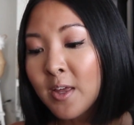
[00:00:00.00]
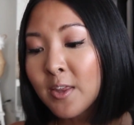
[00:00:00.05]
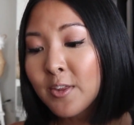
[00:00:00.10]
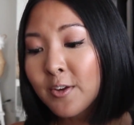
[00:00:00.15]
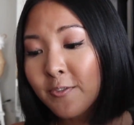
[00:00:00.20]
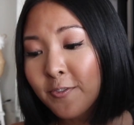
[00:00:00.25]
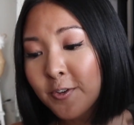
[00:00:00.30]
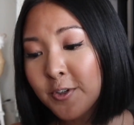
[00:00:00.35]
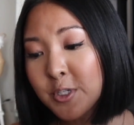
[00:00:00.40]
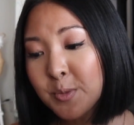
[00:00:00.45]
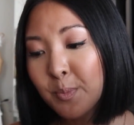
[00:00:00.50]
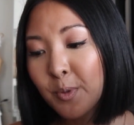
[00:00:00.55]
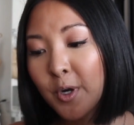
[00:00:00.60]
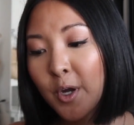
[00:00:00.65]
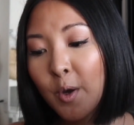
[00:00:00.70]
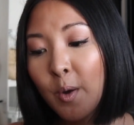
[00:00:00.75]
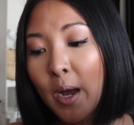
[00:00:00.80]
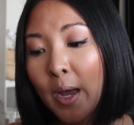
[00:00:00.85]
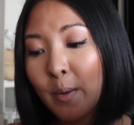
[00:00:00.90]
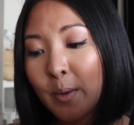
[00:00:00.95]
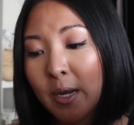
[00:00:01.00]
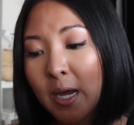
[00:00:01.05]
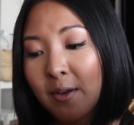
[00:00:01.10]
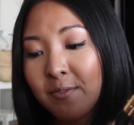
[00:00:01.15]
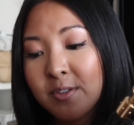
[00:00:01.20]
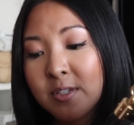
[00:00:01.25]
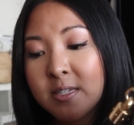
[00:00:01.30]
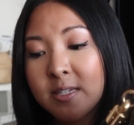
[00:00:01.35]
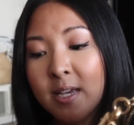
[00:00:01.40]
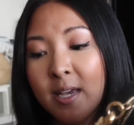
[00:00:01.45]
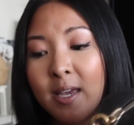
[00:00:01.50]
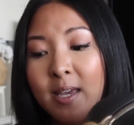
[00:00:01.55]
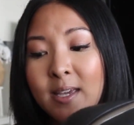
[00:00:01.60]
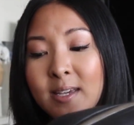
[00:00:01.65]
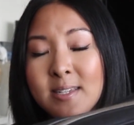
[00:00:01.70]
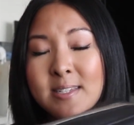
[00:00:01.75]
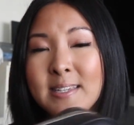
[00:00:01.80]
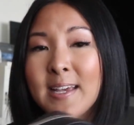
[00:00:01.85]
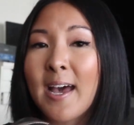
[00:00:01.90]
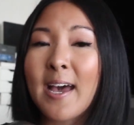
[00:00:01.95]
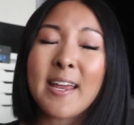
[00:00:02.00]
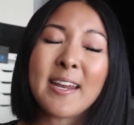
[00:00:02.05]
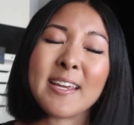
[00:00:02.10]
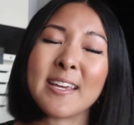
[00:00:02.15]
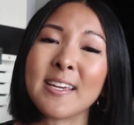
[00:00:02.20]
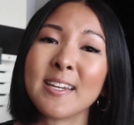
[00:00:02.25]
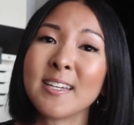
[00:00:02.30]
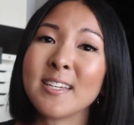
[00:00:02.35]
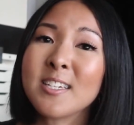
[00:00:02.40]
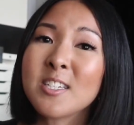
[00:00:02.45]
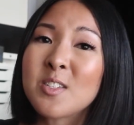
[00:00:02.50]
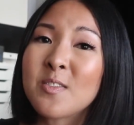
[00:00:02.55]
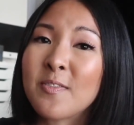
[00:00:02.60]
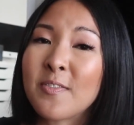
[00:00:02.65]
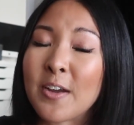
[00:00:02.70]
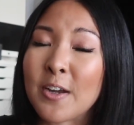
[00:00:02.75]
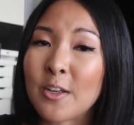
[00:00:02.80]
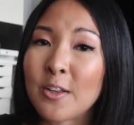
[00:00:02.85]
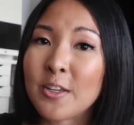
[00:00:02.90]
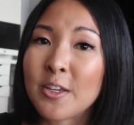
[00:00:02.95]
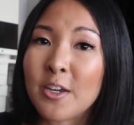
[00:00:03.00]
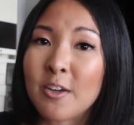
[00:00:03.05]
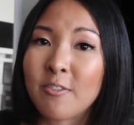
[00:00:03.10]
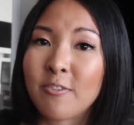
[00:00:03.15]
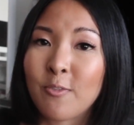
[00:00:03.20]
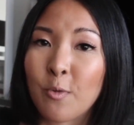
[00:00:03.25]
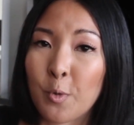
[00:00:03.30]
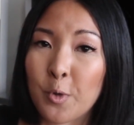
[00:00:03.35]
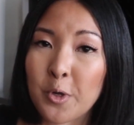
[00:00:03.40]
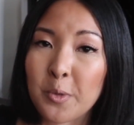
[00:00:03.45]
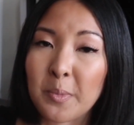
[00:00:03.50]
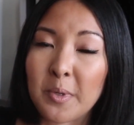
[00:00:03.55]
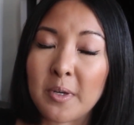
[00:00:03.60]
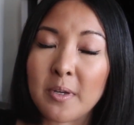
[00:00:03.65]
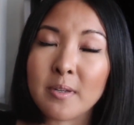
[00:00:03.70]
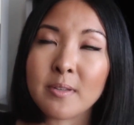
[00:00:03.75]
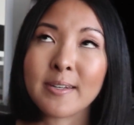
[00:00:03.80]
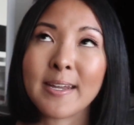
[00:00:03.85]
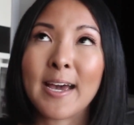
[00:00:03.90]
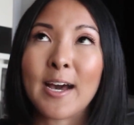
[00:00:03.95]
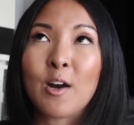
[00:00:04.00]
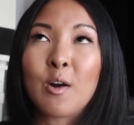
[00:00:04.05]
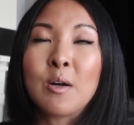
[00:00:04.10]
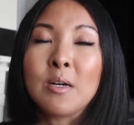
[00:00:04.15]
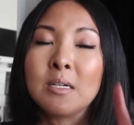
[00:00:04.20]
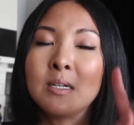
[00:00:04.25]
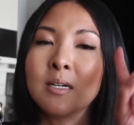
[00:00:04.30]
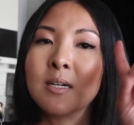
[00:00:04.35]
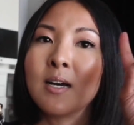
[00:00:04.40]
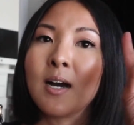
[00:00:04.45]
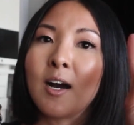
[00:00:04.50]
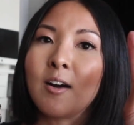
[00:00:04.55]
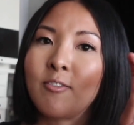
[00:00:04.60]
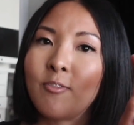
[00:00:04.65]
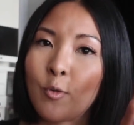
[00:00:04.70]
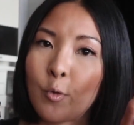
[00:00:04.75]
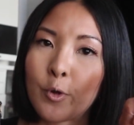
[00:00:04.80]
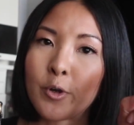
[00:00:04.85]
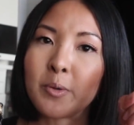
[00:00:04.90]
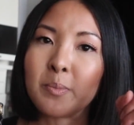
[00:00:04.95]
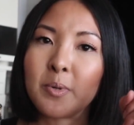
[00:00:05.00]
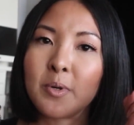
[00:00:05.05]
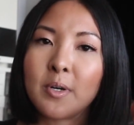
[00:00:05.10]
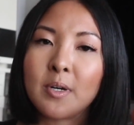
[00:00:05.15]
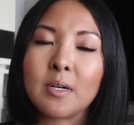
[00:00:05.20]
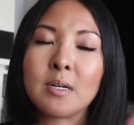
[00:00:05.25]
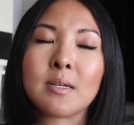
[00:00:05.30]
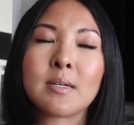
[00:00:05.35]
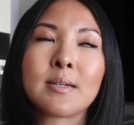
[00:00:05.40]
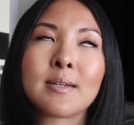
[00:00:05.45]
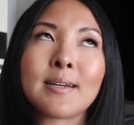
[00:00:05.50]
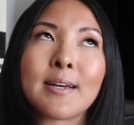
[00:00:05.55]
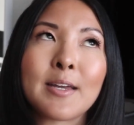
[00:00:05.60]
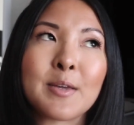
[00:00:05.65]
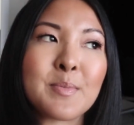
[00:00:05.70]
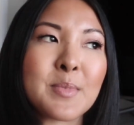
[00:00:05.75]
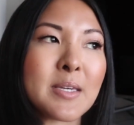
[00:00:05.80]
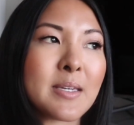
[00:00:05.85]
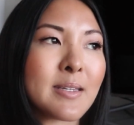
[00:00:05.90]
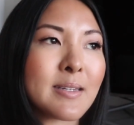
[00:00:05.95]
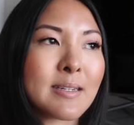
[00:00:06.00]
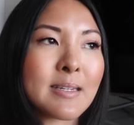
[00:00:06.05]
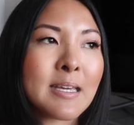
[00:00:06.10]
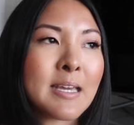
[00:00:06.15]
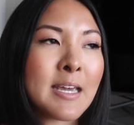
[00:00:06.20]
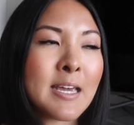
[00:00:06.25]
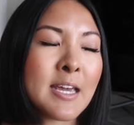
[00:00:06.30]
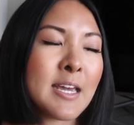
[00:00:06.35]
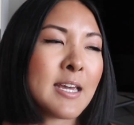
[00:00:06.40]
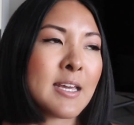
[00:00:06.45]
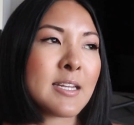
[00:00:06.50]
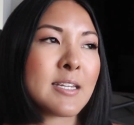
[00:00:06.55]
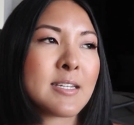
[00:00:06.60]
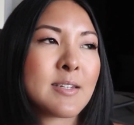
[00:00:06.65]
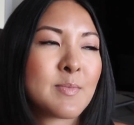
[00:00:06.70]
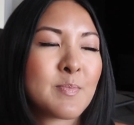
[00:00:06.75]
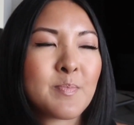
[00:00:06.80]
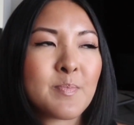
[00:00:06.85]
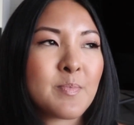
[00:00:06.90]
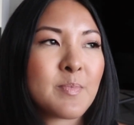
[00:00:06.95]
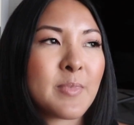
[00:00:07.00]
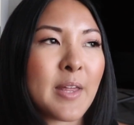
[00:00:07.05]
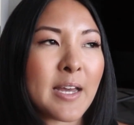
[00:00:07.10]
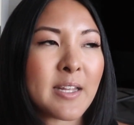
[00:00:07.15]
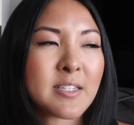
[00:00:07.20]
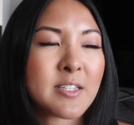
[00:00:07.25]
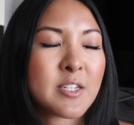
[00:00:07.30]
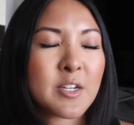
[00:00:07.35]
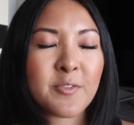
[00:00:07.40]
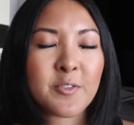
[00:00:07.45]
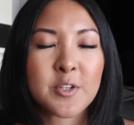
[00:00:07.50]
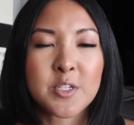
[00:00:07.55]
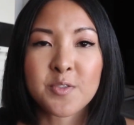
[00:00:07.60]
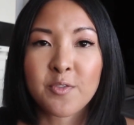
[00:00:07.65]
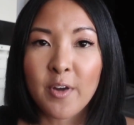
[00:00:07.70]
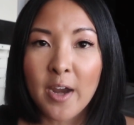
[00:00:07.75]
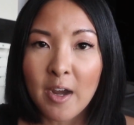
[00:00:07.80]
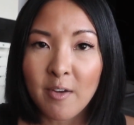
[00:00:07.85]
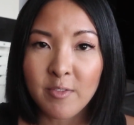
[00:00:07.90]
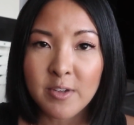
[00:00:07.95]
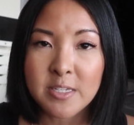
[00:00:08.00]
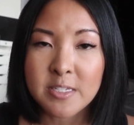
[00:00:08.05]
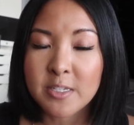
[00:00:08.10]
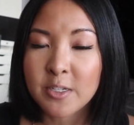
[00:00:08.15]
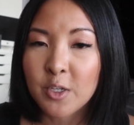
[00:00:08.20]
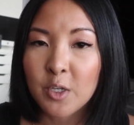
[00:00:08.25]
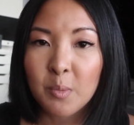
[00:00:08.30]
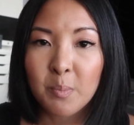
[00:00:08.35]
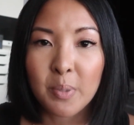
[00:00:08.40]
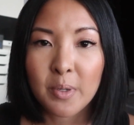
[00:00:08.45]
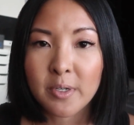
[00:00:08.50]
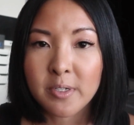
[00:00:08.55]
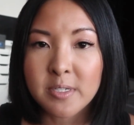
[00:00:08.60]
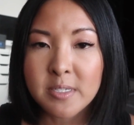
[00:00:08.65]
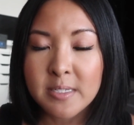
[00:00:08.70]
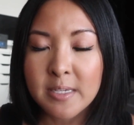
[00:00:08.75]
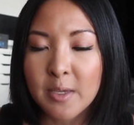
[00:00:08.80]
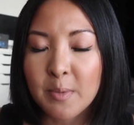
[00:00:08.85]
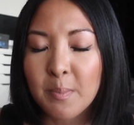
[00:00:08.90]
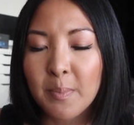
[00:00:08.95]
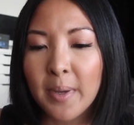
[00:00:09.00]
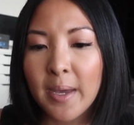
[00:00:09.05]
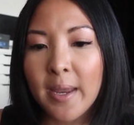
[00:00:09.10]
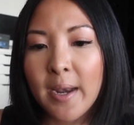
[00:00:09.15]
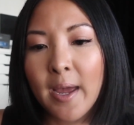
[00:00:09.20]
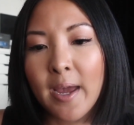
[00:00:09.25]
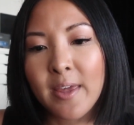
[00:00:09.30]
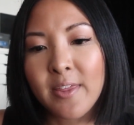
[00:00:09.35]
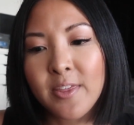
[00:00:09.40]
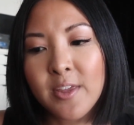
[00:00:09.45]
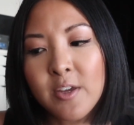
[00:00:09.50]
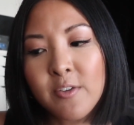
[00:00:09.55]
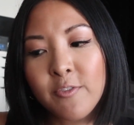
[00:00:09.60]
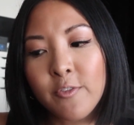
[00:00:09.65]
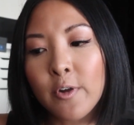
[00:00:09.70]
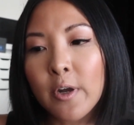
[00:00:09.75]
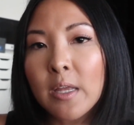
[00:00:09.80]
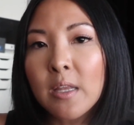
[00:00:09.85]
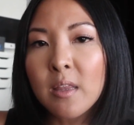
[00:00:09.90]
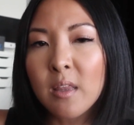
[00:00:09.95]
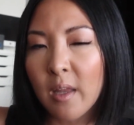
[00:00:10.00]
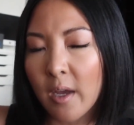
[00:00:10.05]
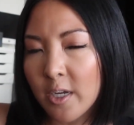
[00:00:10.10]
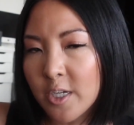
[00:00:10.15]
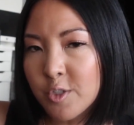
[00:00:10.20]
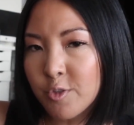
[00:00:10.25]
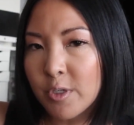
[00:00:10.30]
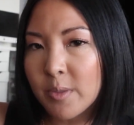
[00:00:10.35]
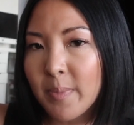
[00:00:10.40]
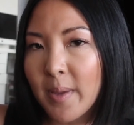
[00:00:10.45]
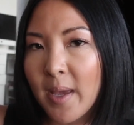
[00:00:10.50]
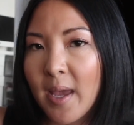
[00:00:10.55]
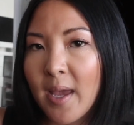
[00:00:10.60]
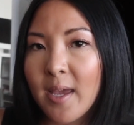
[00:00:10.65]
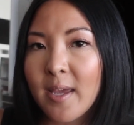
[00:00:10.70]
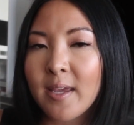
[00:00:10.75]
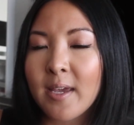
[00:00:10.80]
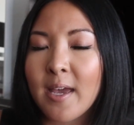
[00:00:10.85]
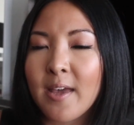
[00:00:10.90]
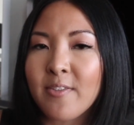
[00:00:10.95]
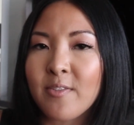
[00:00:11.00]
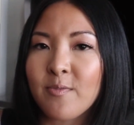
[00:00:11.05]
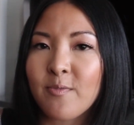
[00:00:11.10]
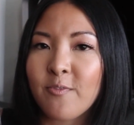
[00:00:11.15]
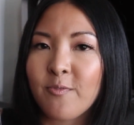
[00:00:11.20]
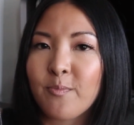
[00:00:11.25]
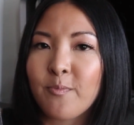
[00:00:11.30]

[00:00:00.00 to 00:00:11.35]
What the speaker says: The first pro I would have to say is that it is fairly affordable. Now, affordable, I mean, that differs for every single person, but I think for a luxury bag, and